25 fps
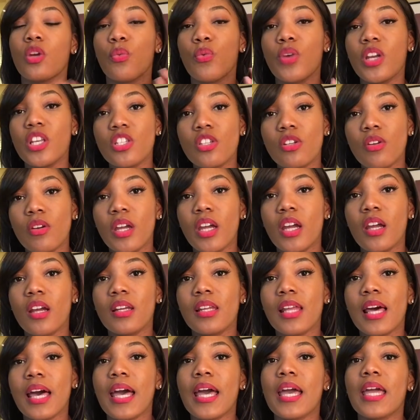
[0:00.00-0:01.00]
a regional
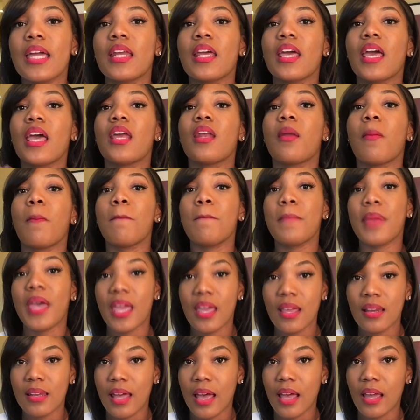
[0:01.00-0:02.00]
airline and a
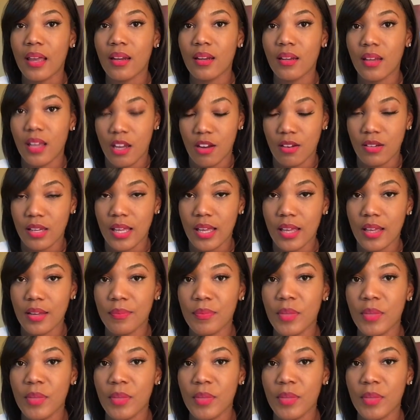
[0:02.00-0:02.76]
mainline airline.